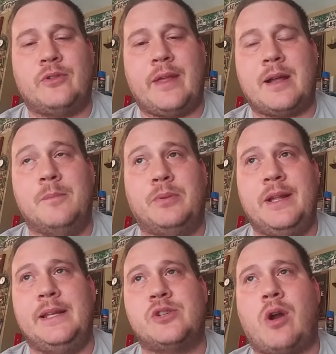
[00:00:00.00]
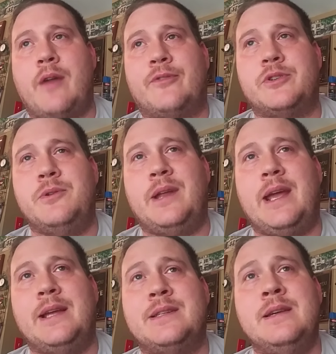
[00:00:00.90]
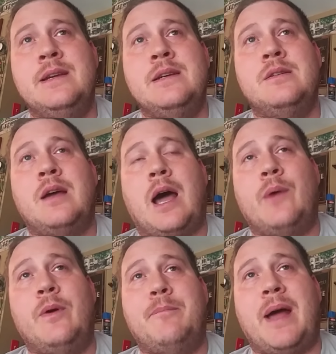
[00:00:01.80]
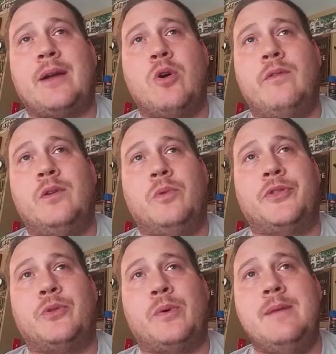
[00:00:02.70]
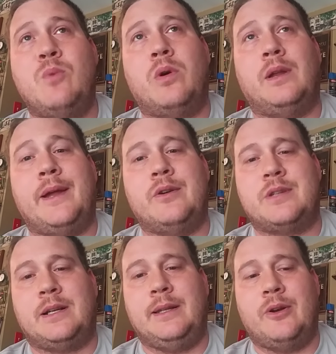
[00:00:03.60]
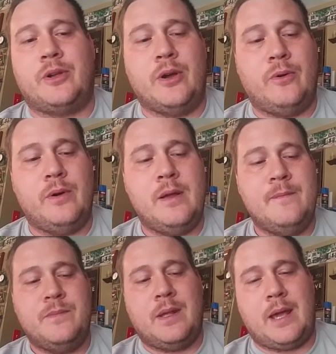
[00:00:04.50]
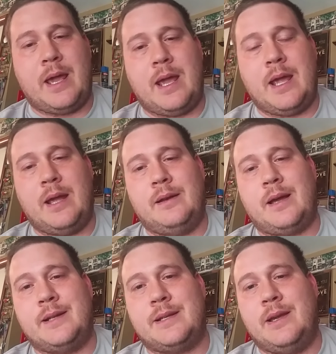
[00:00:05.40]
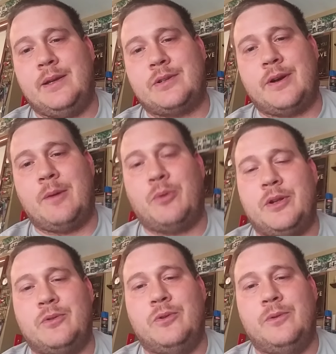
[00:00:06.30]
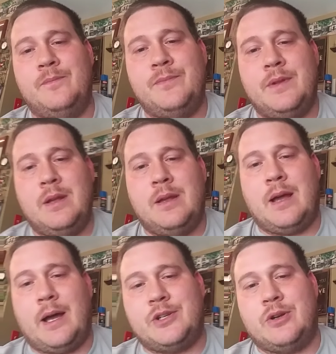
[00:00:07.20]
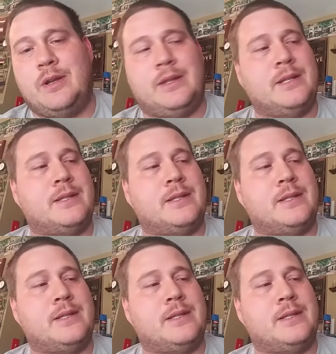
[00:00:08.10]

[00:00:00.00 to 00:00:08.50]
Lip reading: completely dried for 2 days, I went back over it with 3 more layers of clear coat, and I tell you, it turned out pretty cool. I'll show you. This